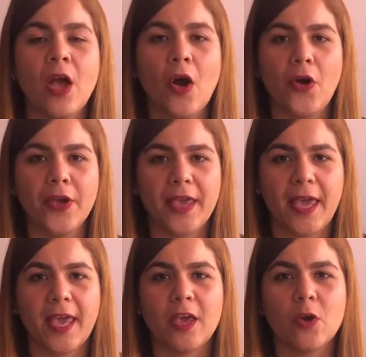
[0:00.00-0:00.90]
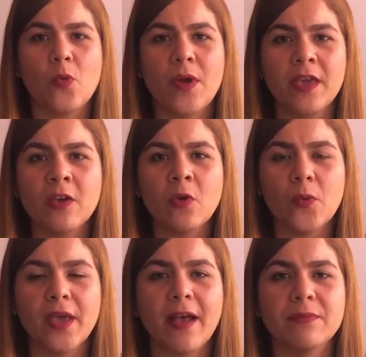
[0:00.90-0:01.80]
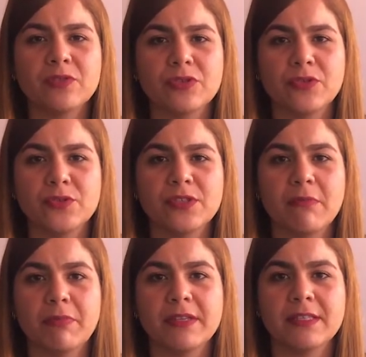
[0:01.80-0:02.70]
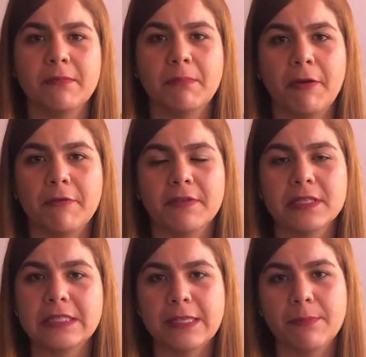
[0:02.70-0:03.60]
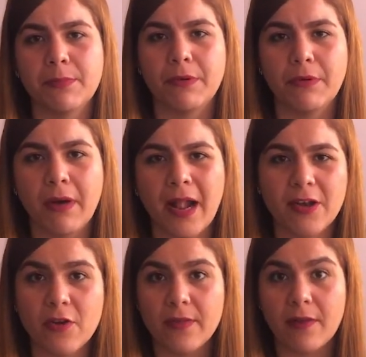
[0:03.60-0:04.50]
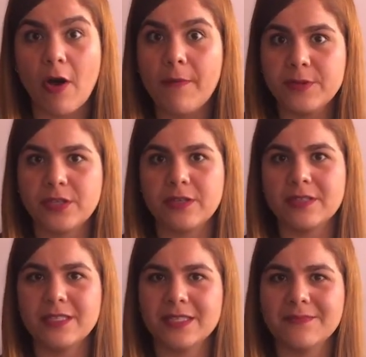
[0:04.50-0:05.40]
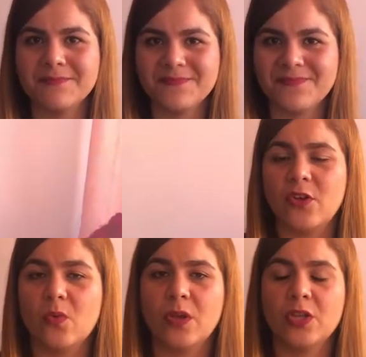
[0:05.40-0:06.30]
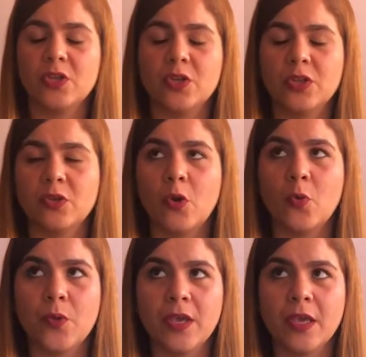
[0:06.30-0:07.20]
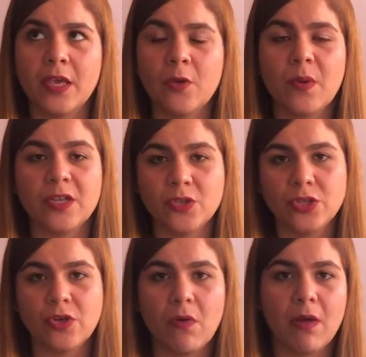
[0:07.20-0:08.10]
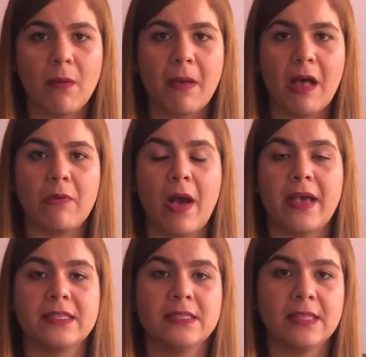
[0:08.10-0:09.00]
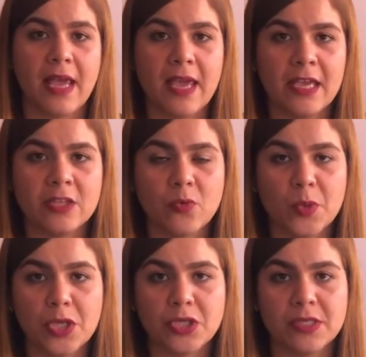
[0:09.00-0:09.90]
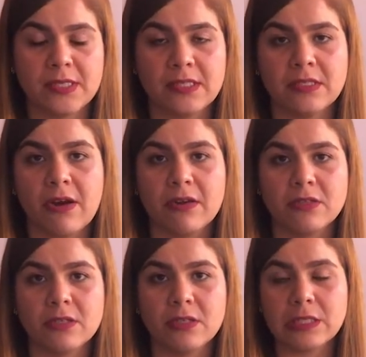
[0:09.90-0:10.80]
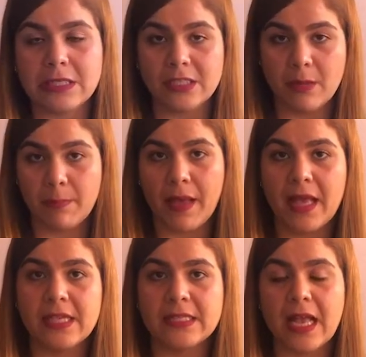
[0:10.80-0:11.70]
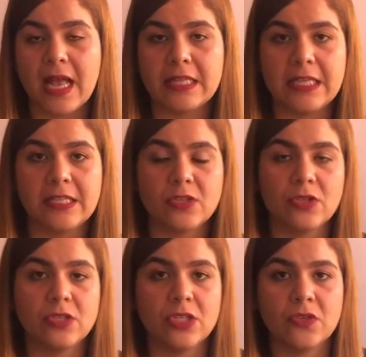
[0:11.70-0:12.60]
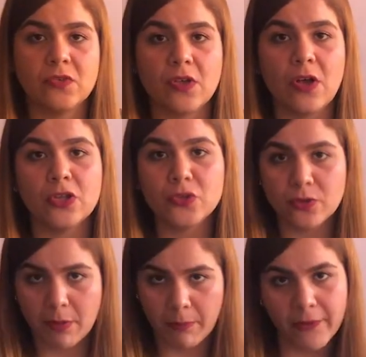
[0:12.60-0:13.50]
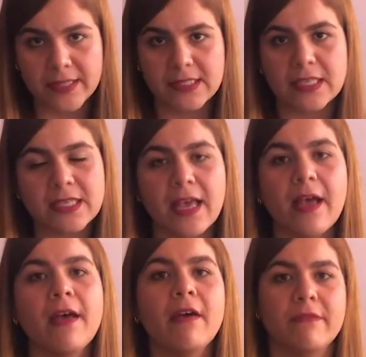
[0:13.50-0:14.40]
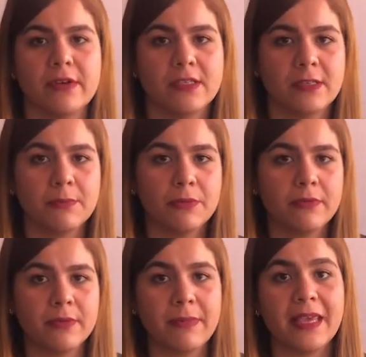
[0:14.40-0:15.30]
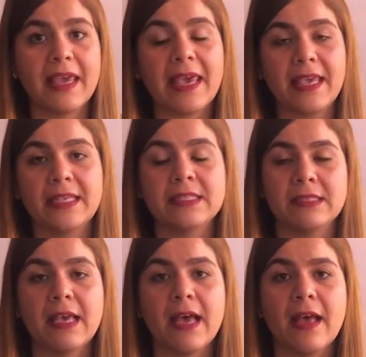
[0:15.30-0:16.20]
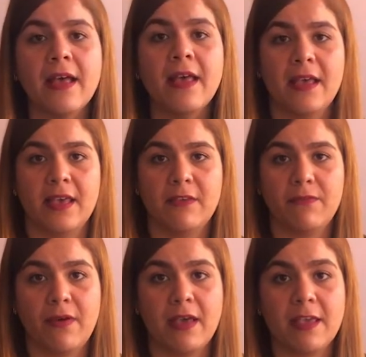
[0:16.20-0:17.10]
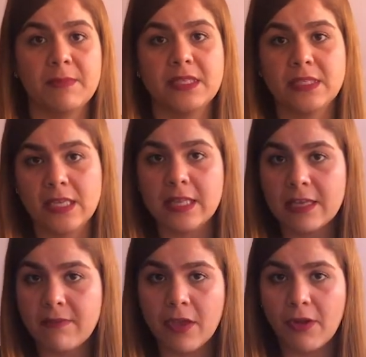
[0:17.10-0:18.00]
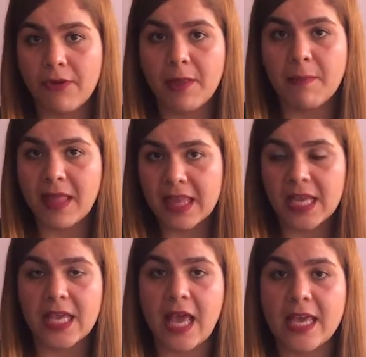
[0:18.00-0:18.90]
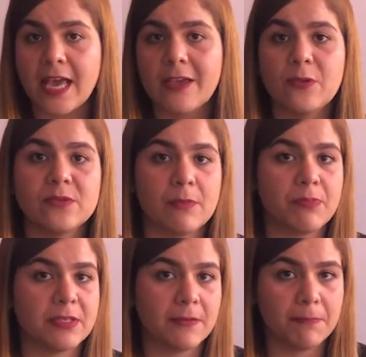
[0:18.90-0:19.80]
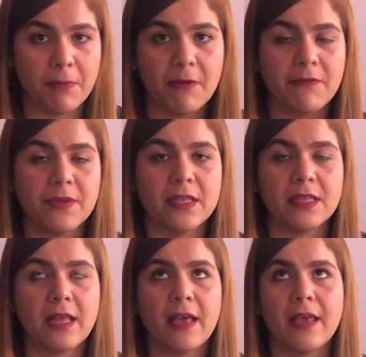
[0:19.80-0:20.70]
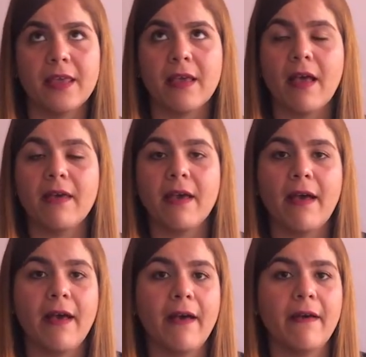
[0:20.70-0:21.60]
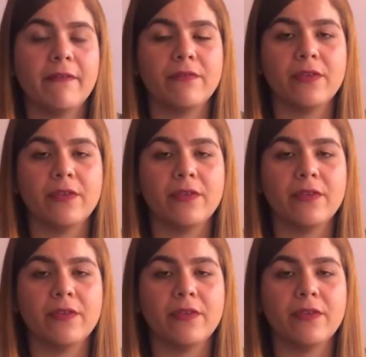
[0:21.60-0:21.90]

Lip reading: Okay, when we have to use the present perfect simple, another option. Also, when we want to talk about a state which is started in the past and is continuous on to the present, yeah. For example, in my case, yeah, if I am still living here in Madrid, I can use the present perfect, like I have